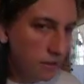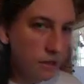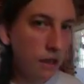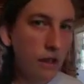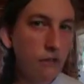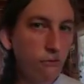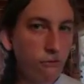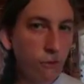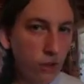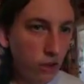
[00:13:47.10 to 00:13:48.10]
like
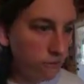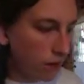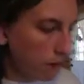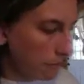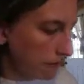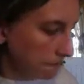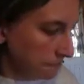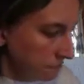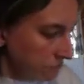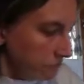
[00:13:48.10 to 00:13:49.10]
for the environment.
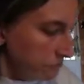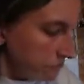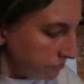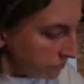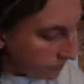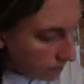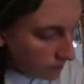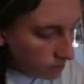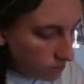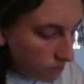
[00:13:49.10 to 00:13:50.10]

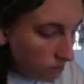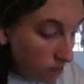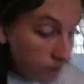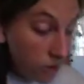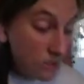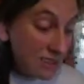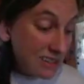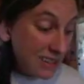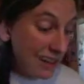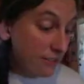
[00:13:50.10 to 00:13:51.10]
So I know that a
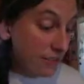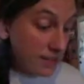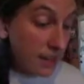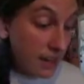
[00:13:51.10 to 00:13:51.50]
lot of the